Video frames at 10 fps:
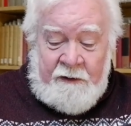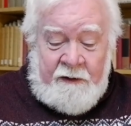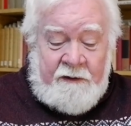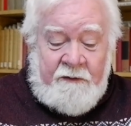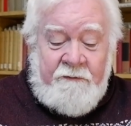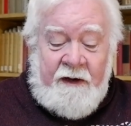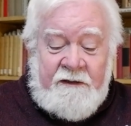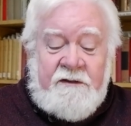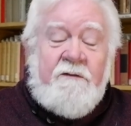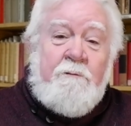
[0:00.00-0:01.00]
in the
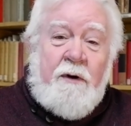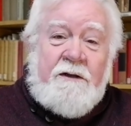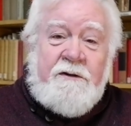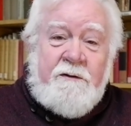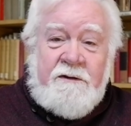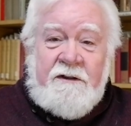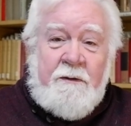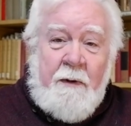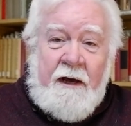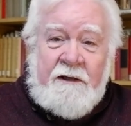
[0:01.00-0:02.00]
face of pressures and
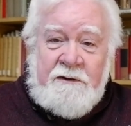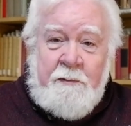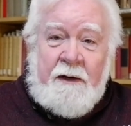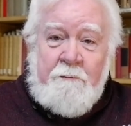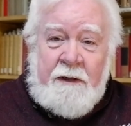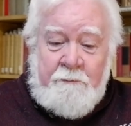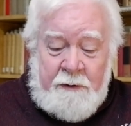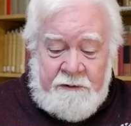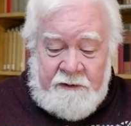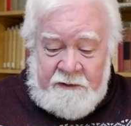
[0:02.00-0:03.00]
demands by big
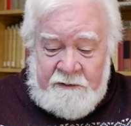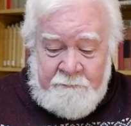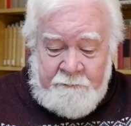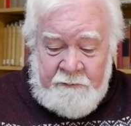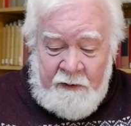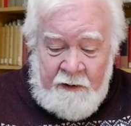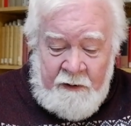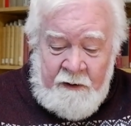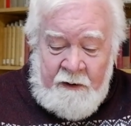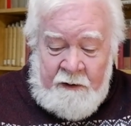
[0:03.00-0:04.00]
business.
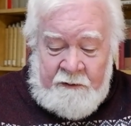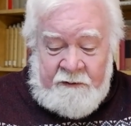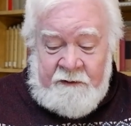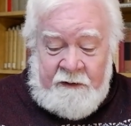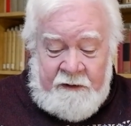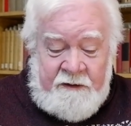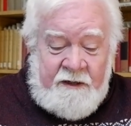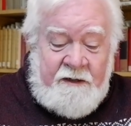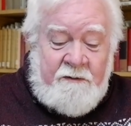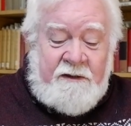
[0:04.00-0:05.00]
The
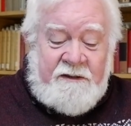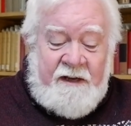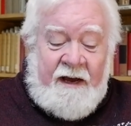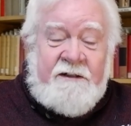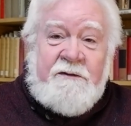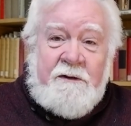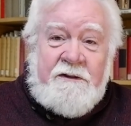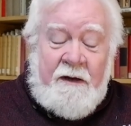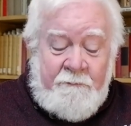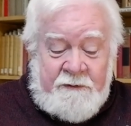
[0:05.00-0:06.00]
continued
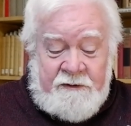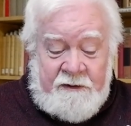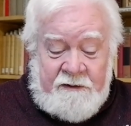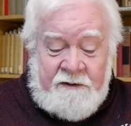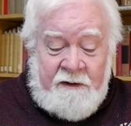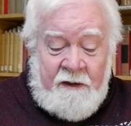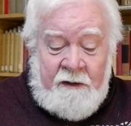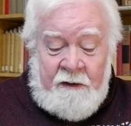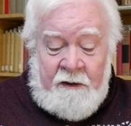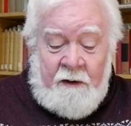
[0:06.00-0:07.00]
disastrous emphasis
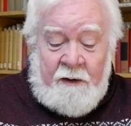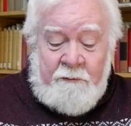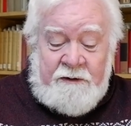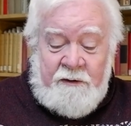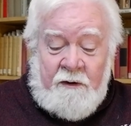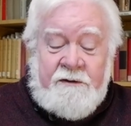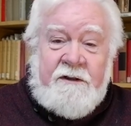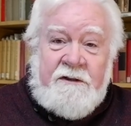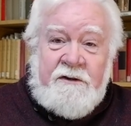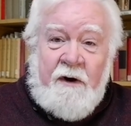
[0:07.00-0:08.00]
on resource
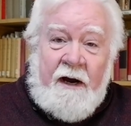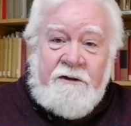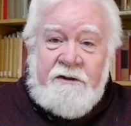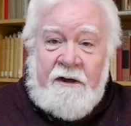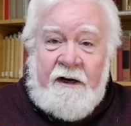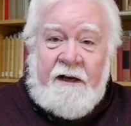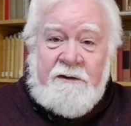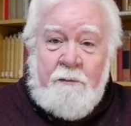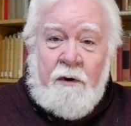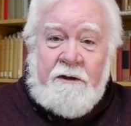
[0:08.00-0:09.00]
extraction and
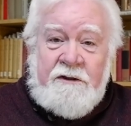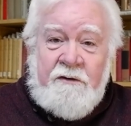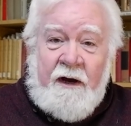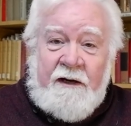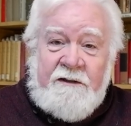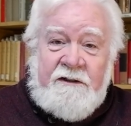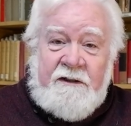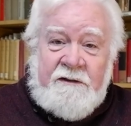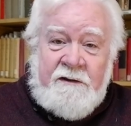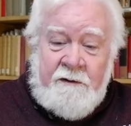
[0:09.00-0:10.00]
export
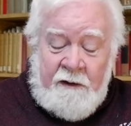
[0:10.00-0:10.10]
strategies,